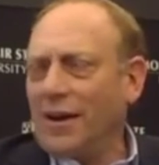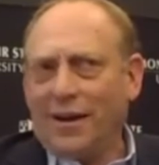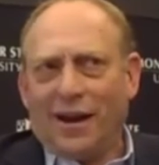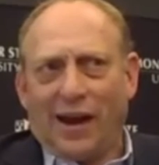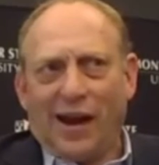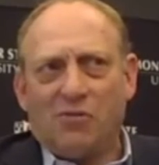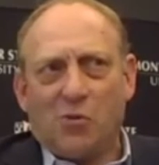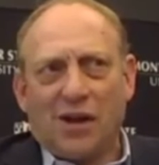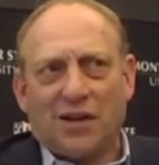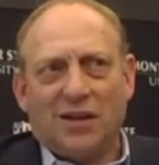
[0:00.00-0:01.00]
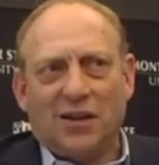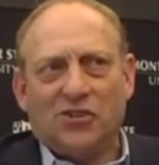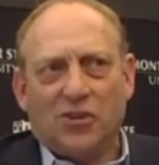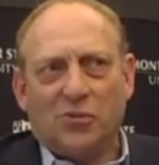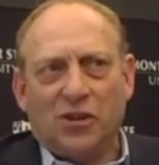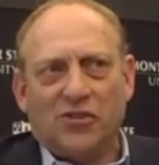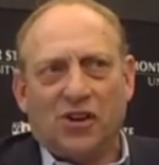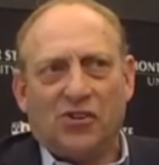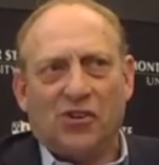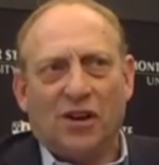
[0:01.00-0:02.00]
have a recognition, a
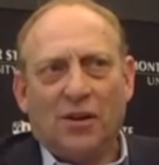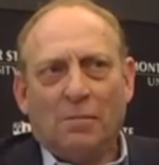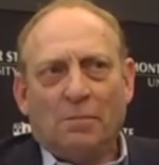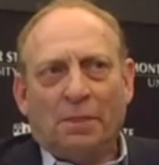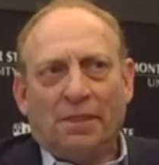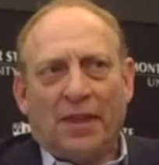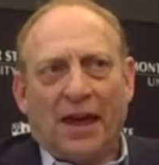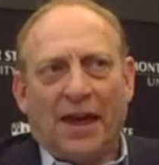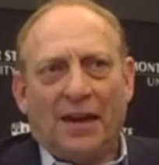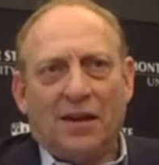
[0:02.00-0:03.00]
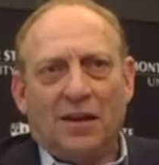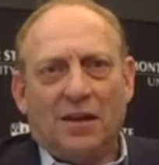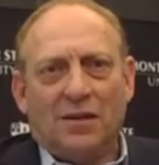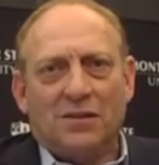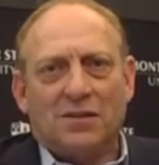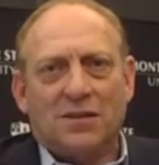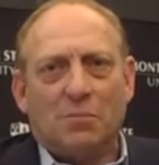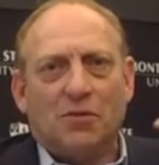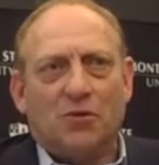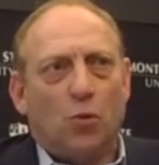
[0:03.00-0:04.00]
realization that
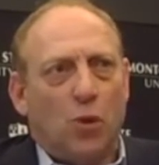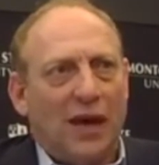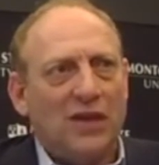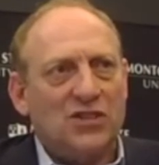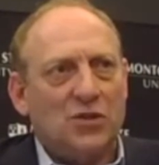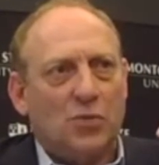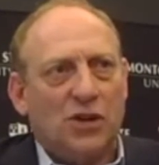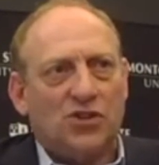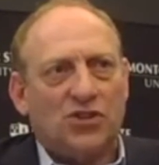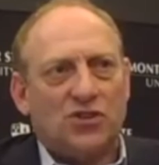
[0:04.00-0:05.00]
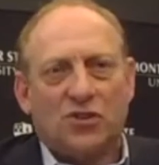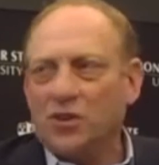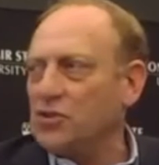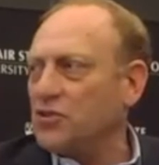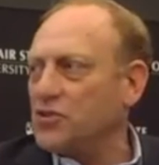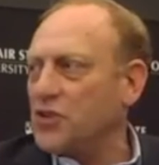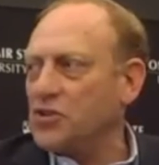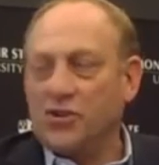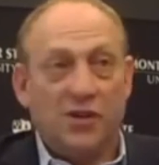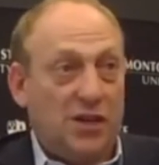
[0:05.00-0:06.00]
some of the ways in which things are
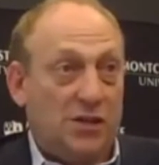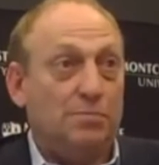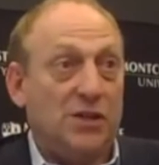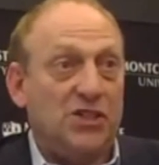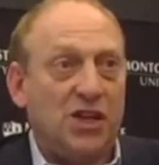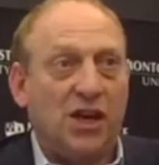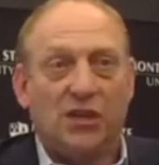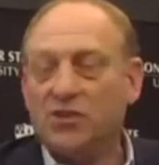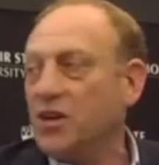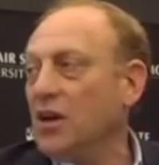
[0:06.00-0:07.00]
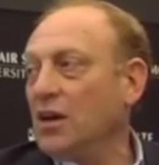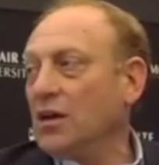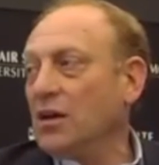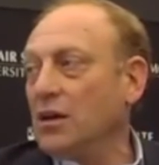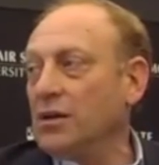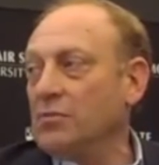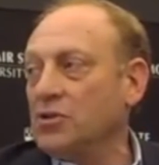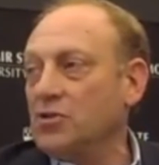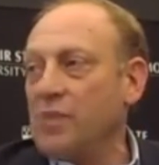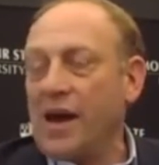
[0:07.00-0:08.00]
structured need to be changed. The
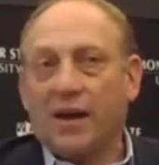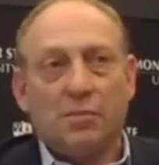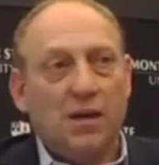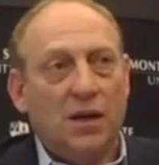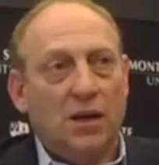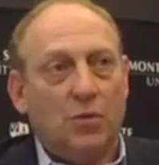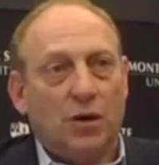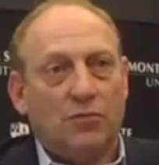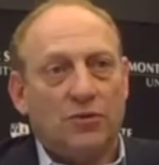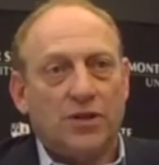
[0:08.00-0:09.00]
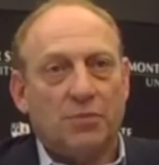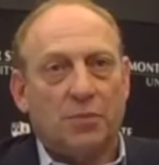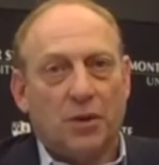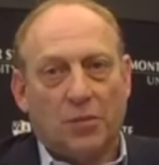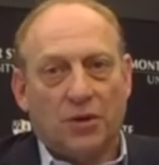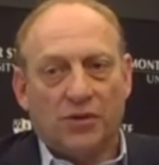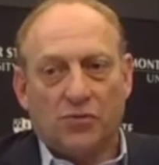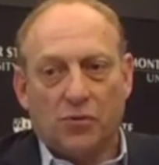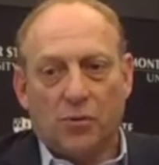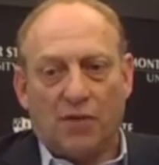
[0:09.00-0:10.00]
most dramatic immediate one for some of the people in this
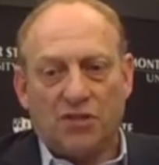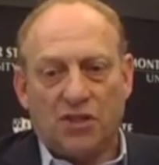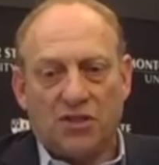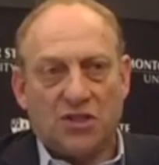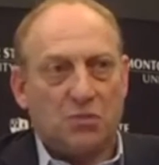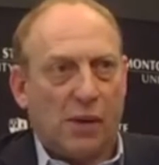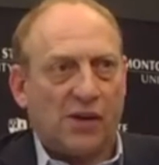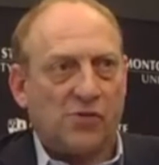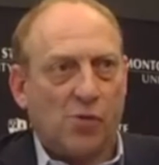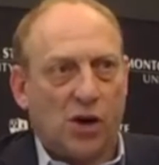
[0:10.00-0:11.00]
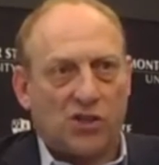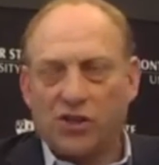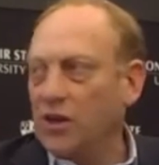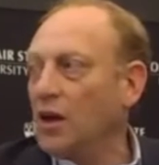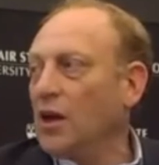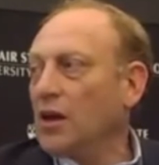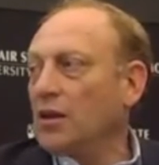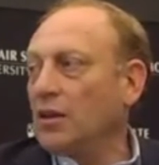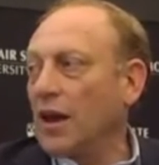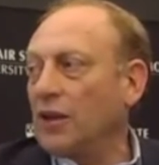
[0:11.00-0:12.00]
room, obviously, spectrum auction
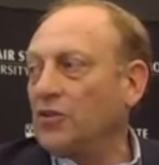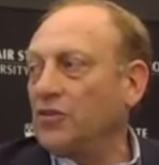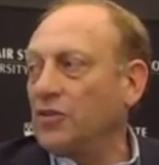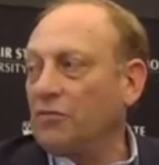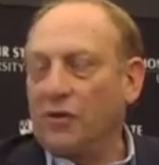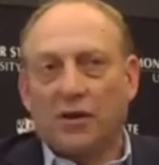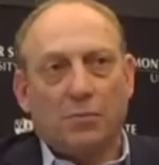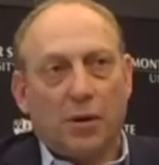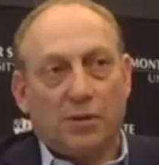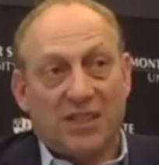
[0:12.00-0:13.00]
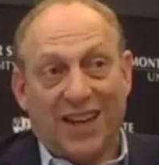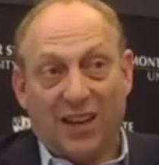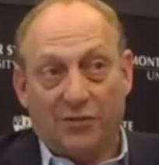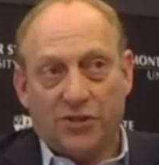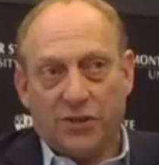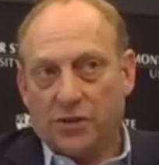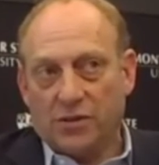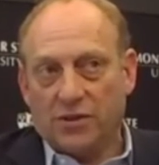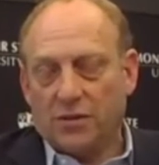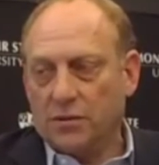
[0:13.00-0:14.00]
that's affecting public television. It
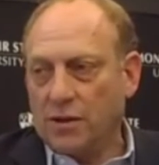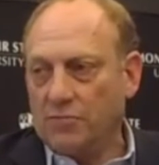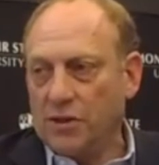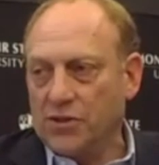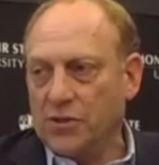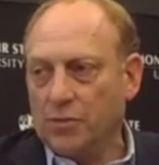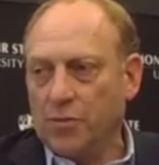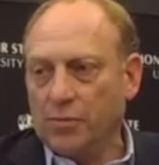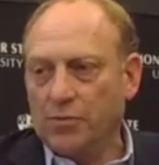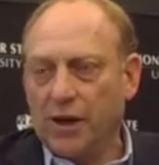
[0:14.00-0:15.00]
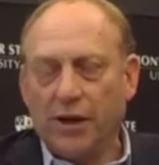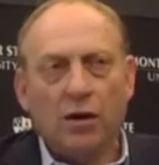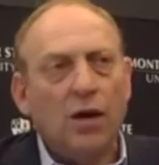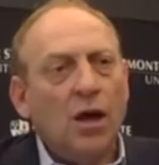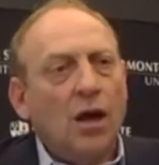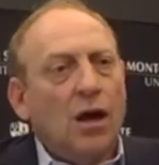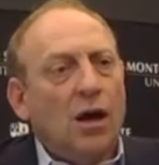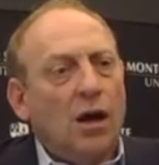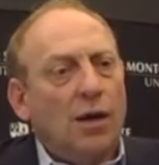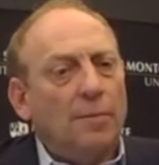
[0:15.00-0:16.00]
doesn't have much to do with public radio.
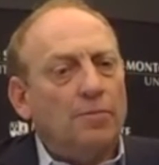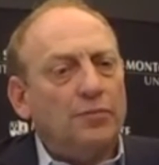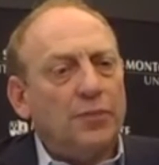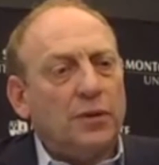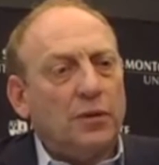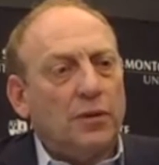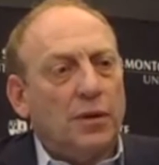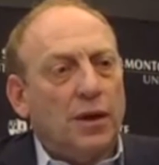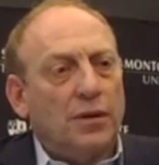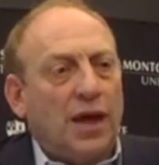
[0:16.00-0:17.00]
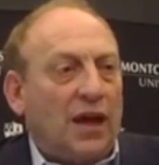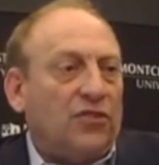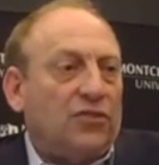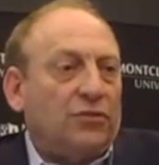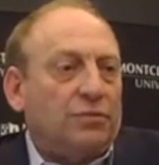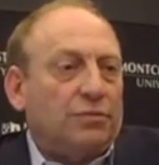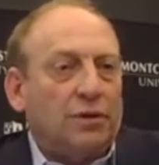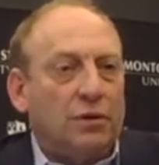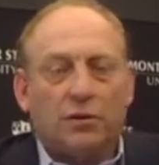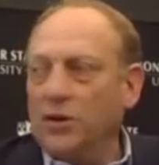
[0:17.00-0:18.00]
And that's, you
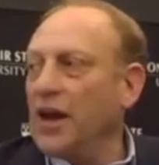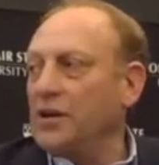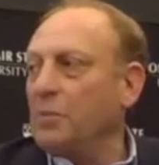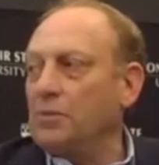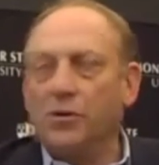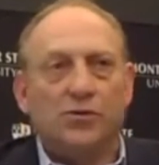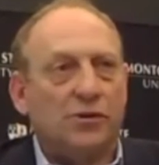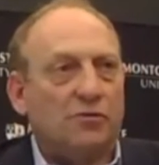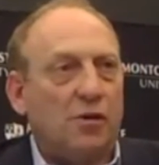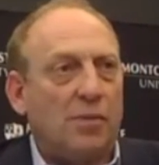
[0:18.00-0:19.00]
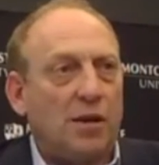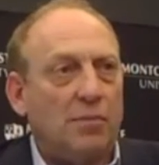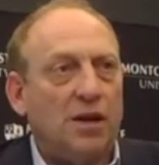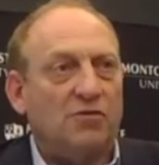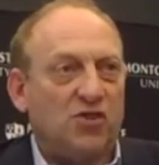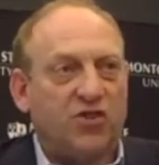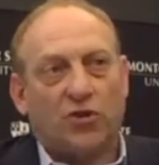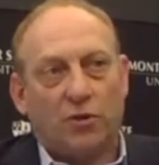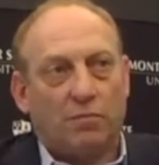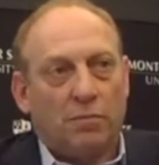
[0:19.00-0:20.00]
know, could end up producing a fair amount of money for
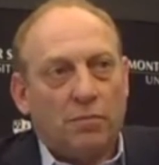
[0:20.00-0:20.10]
certain,